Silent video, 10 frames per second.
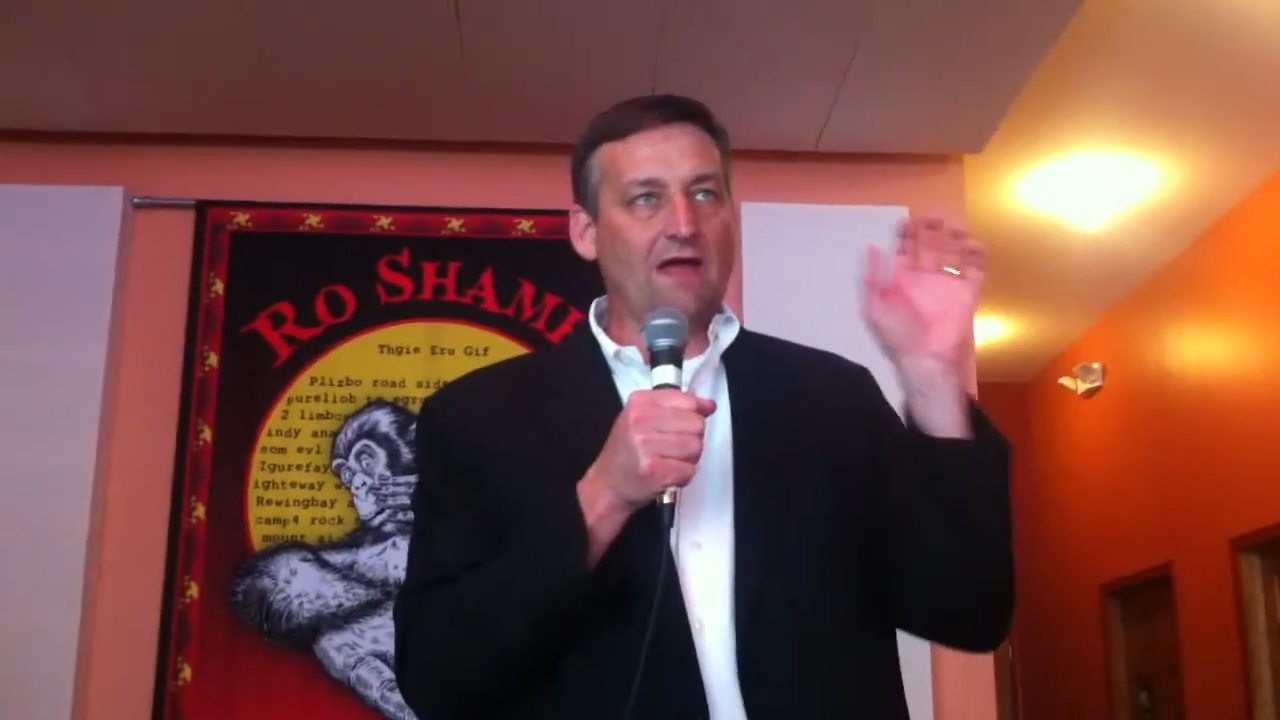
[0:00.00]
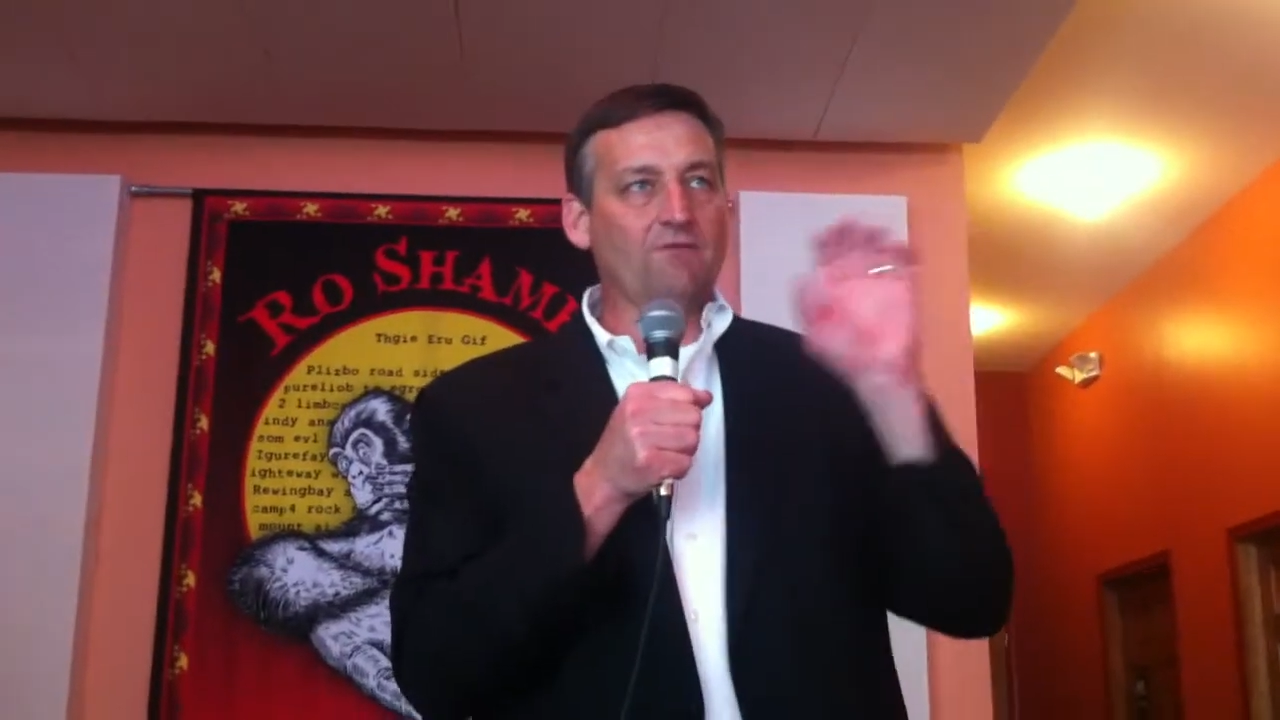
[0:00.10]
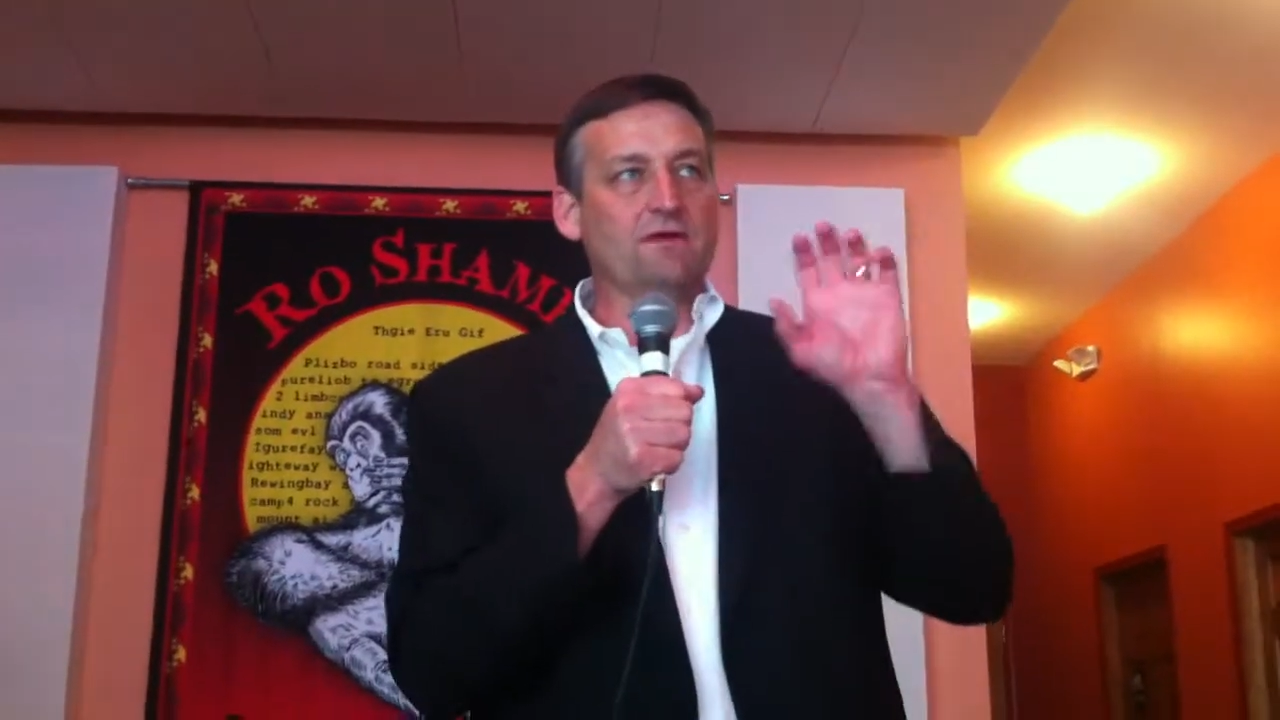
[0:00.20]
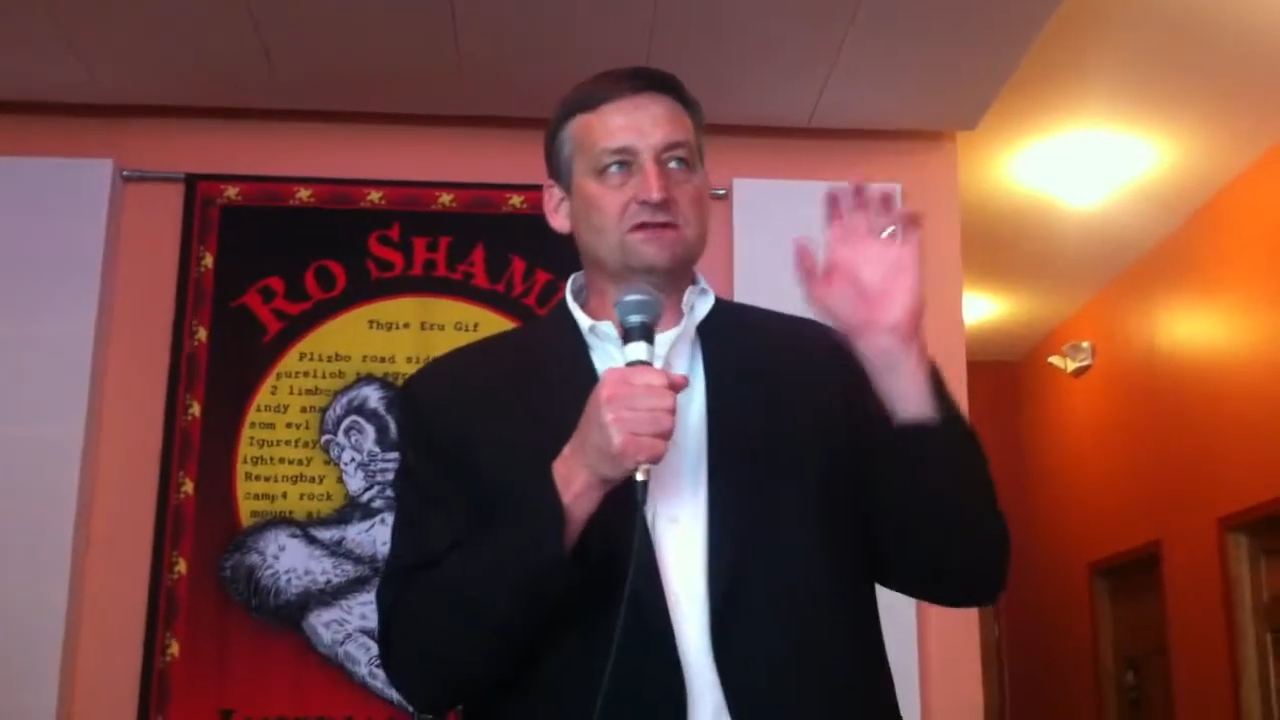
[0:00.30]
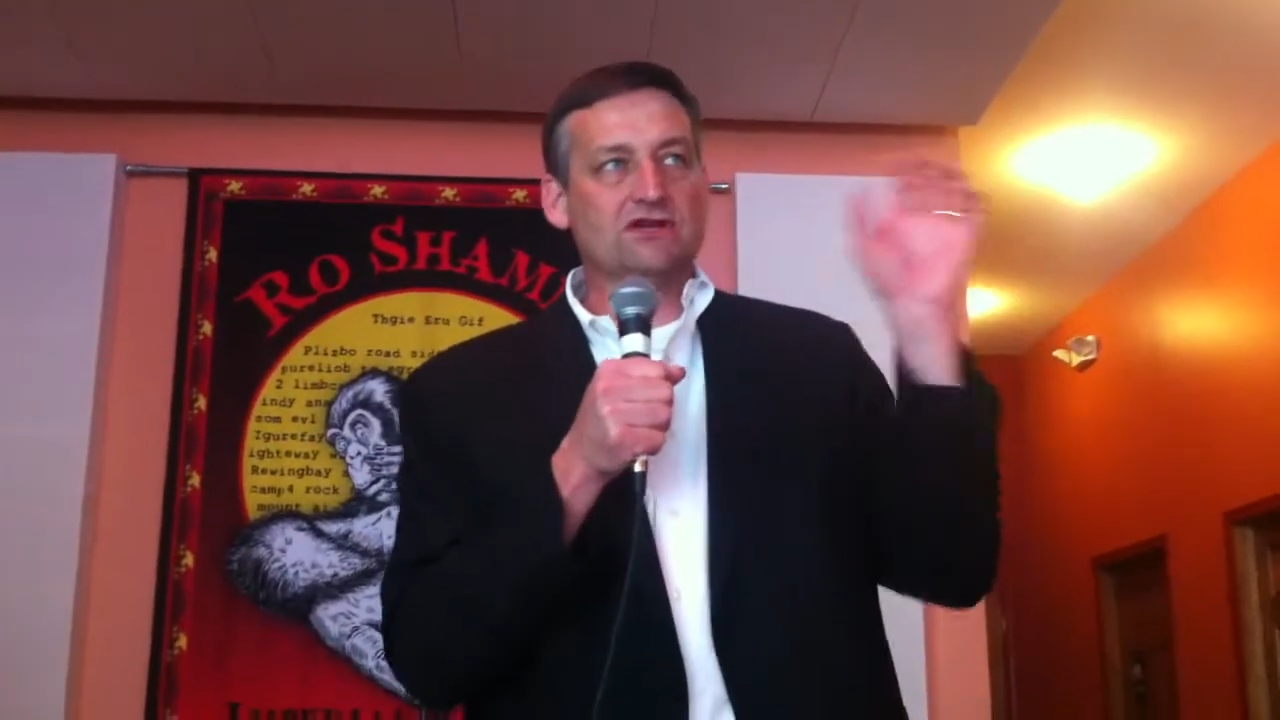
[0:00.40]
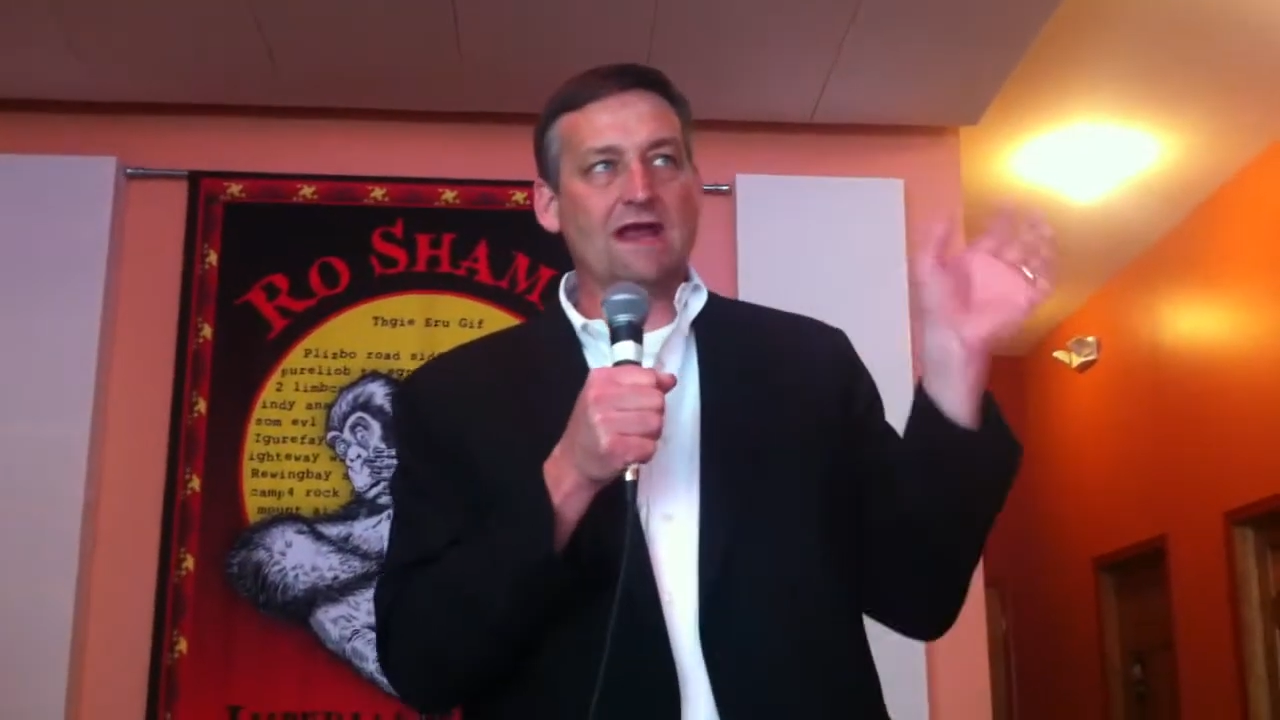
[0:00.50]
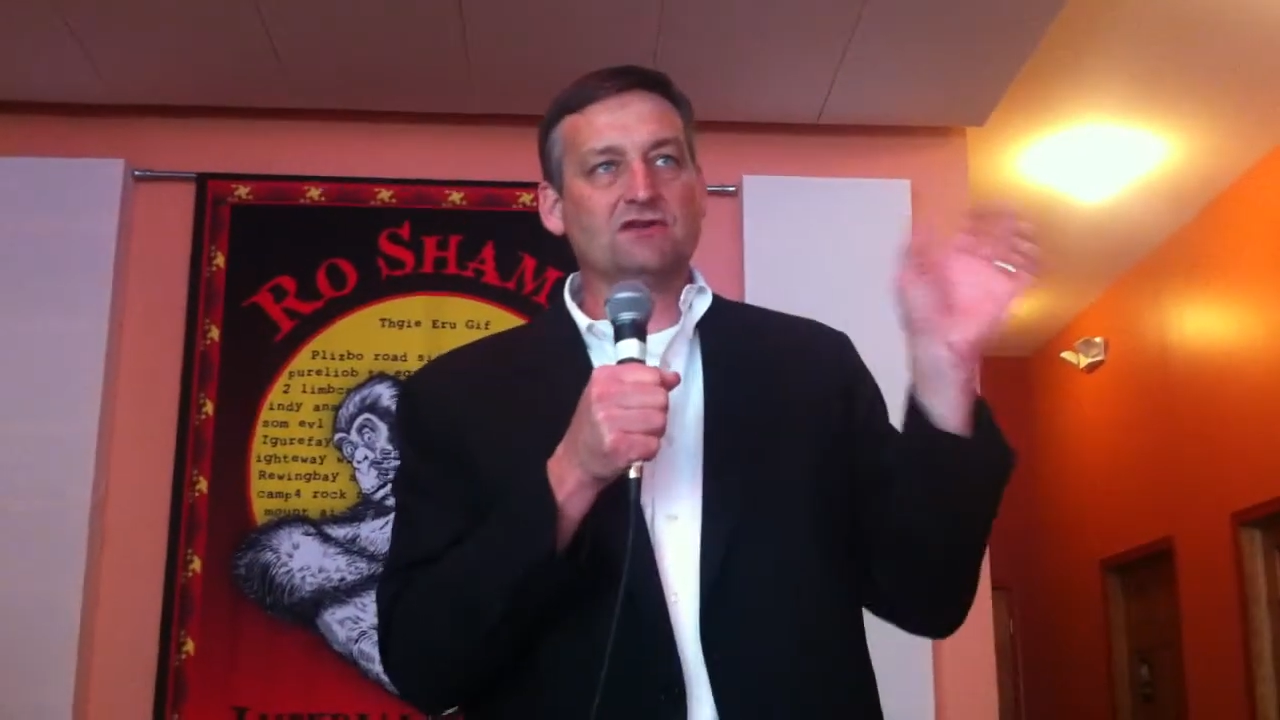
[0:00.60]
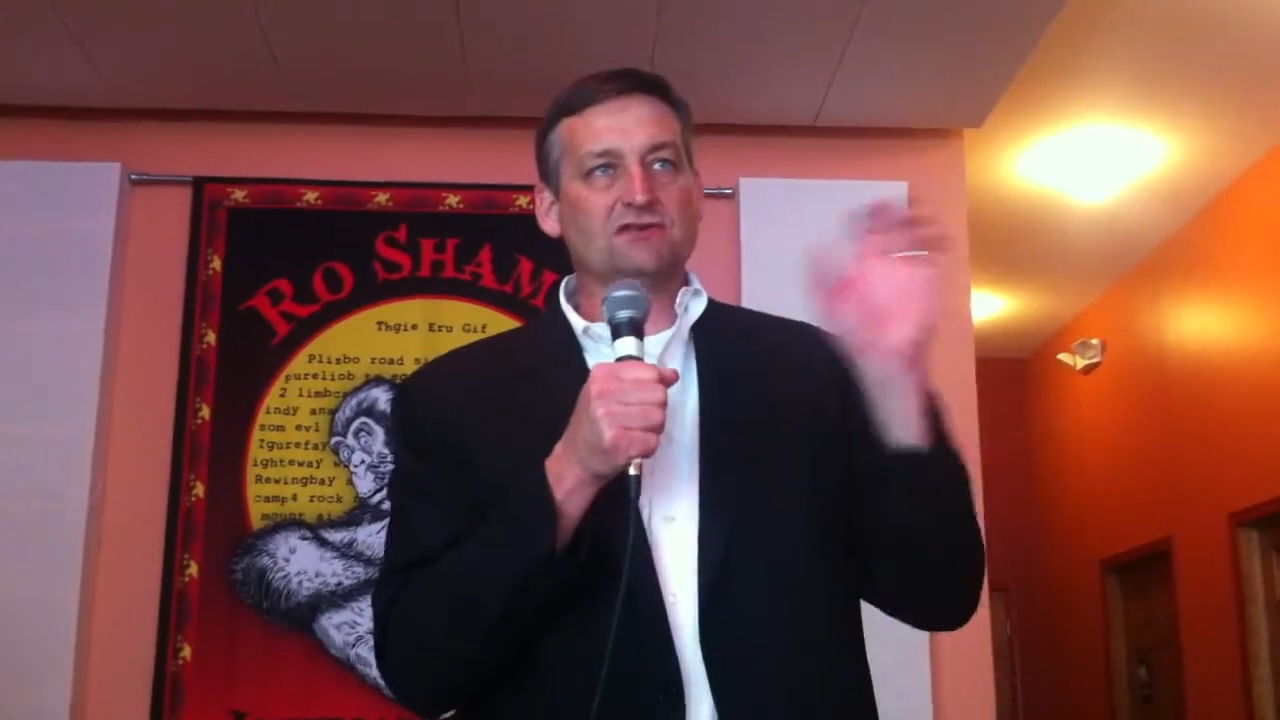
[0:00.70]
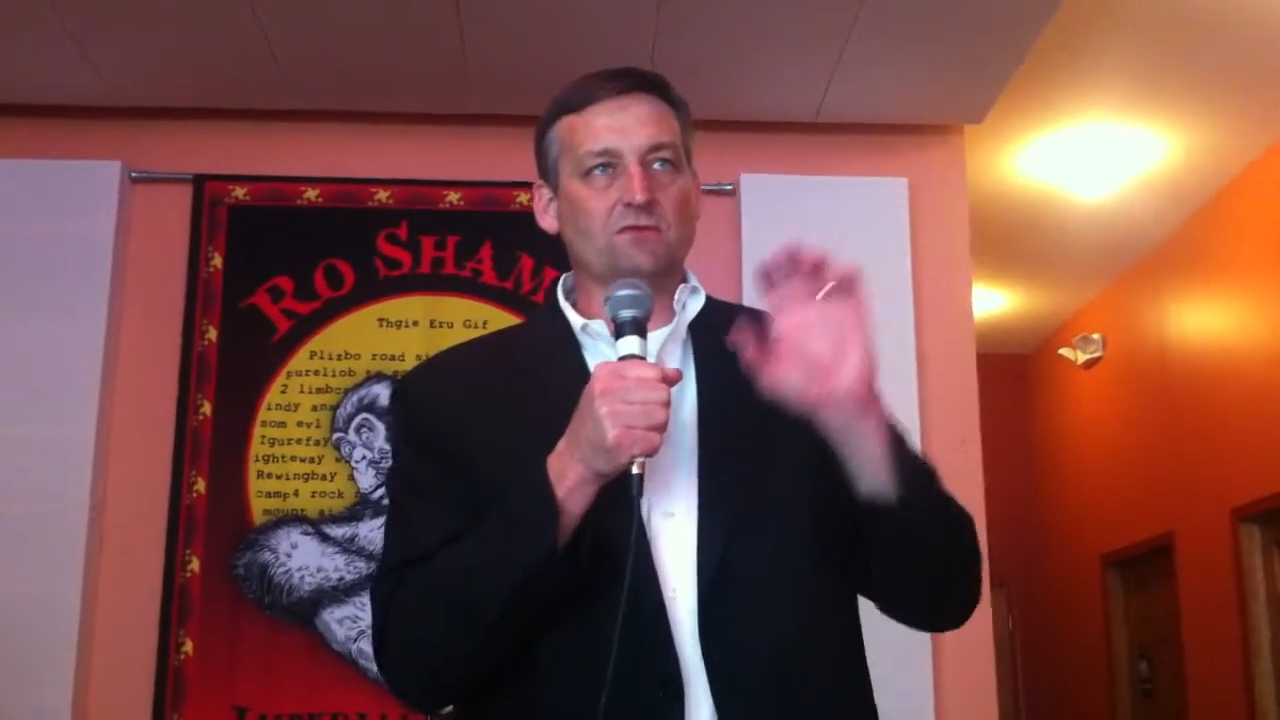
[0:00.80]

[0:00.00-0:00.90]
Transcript: every change